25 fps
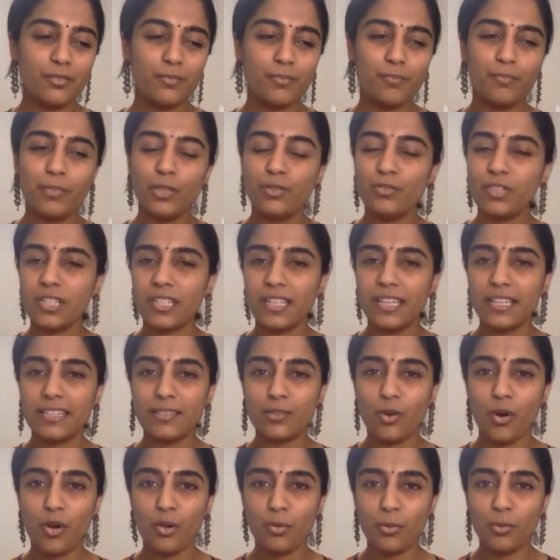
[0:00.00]
music has
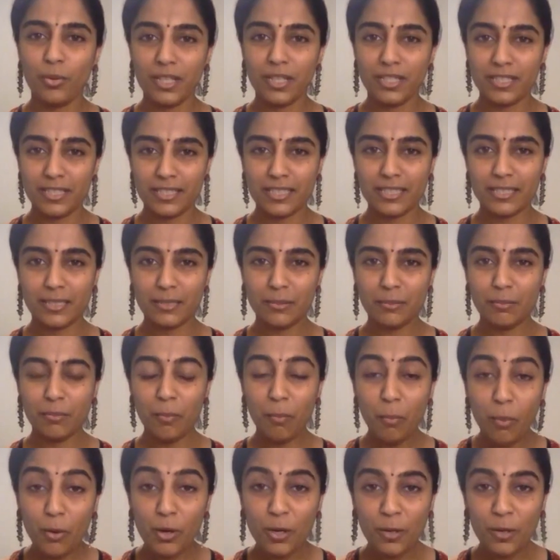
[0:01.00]
always
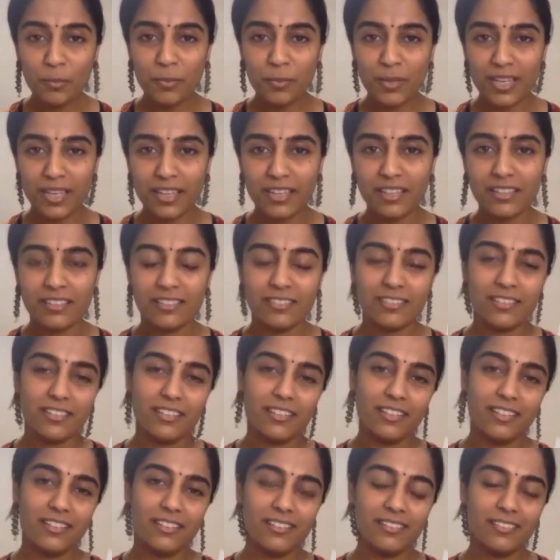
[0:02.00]
pulled me
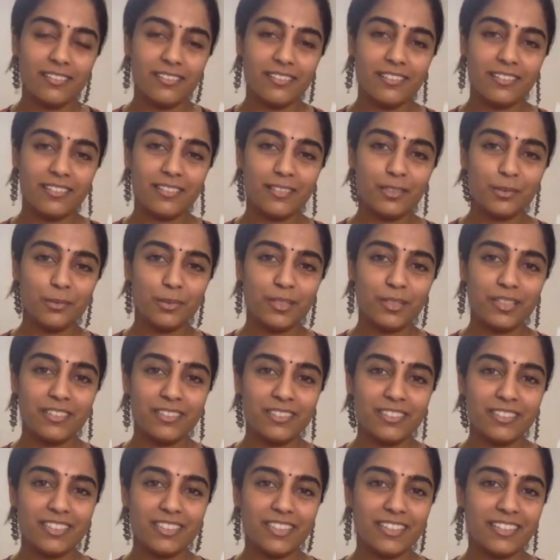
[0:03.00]
and
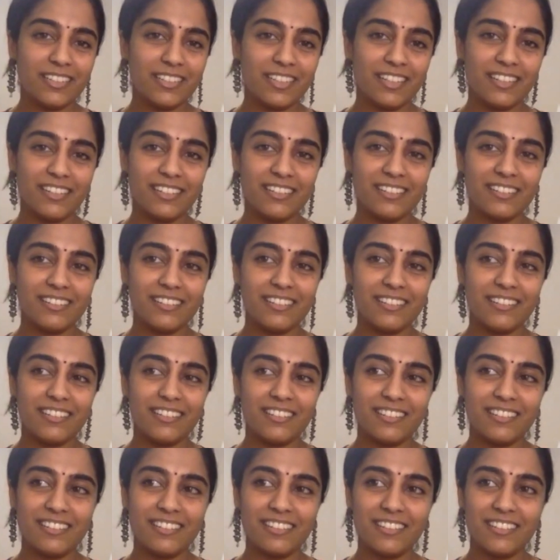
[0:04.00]
towards it, and
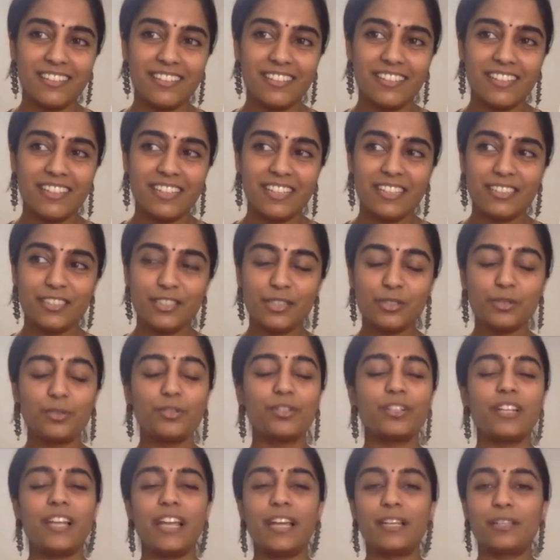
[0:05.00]
just
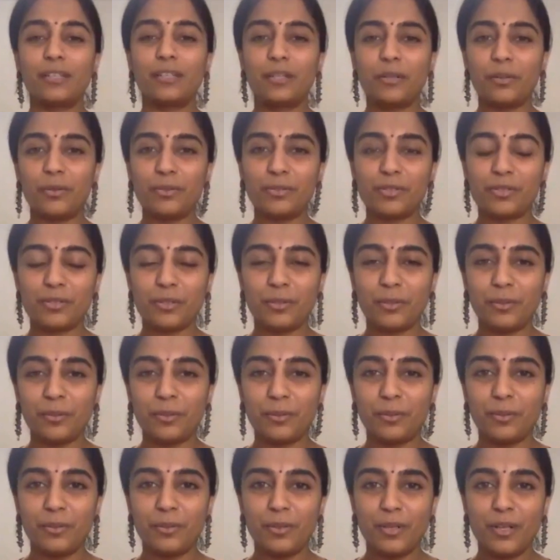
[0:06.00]
couldn't let go.
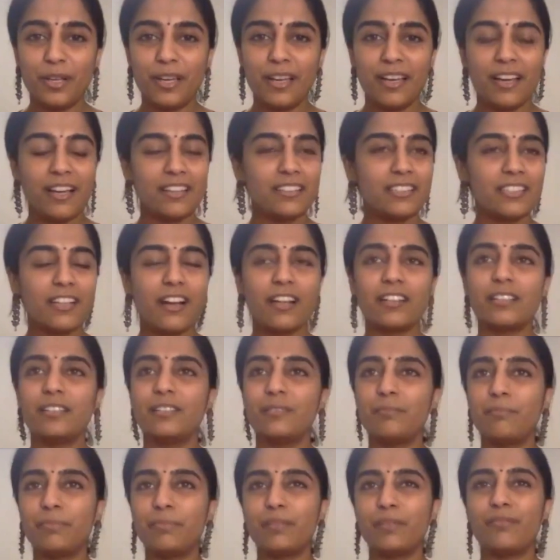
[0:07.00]
So I
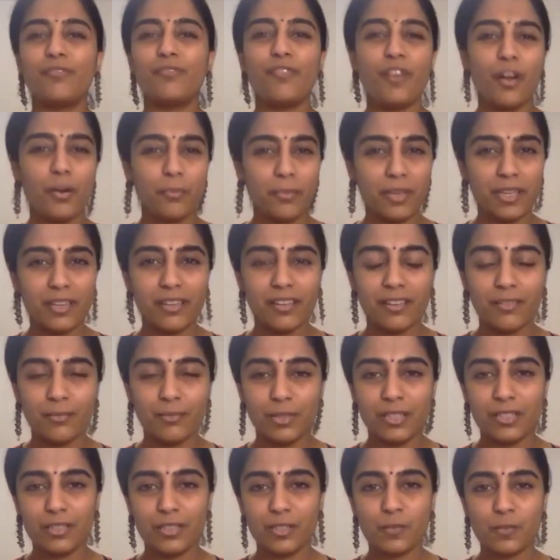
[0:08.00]
started performing
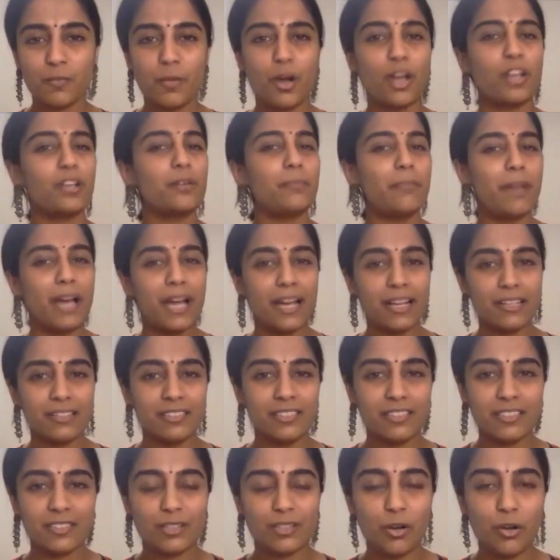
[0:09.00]
with smaller
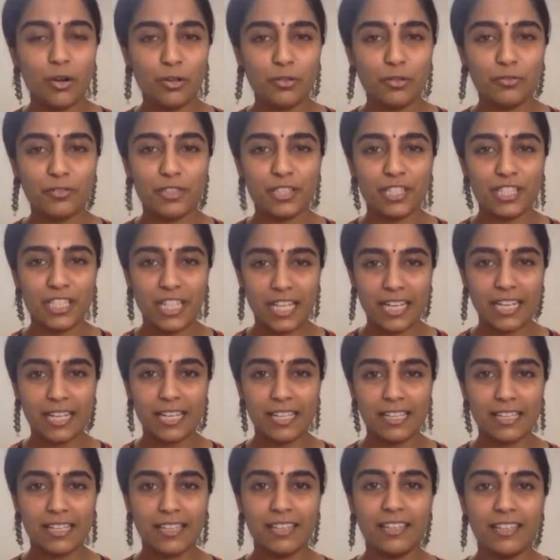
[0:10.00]
bands all over
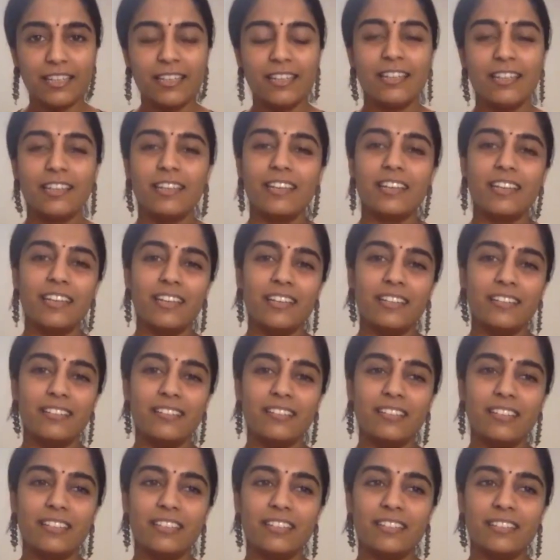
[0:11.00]
Chennai,
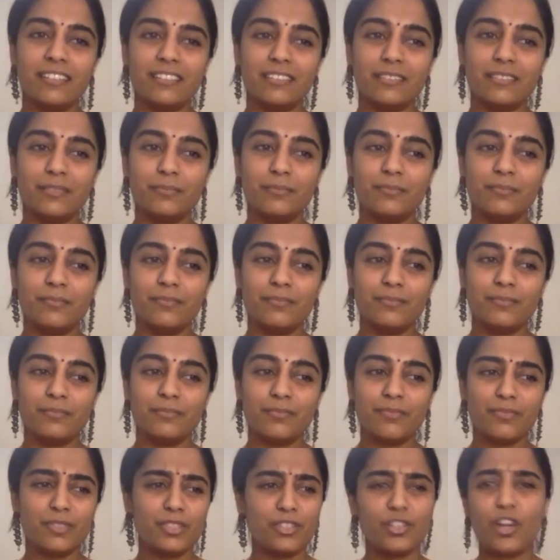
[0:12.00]
and
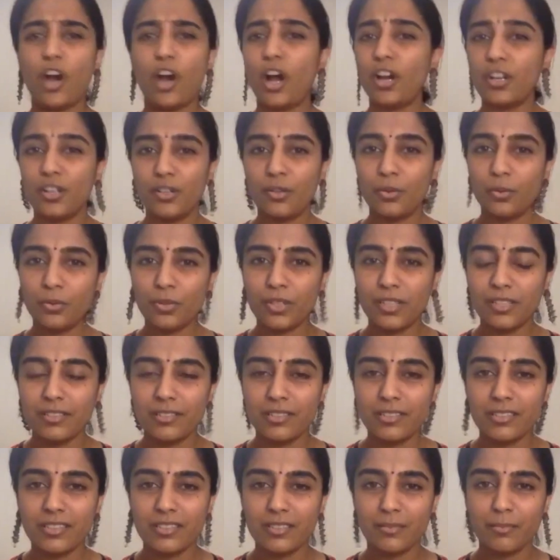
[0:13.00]
got
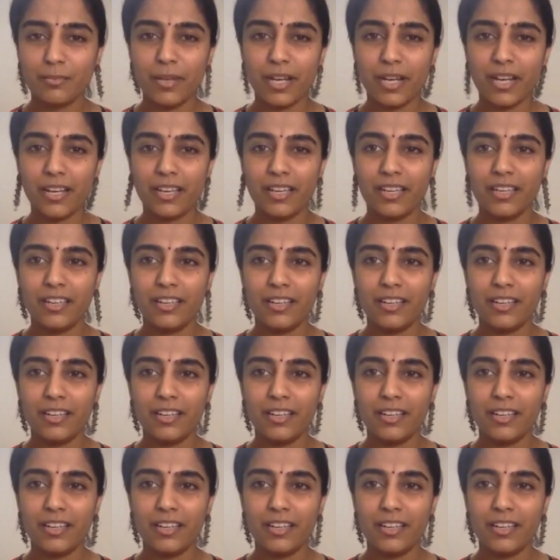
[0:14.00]
noticed by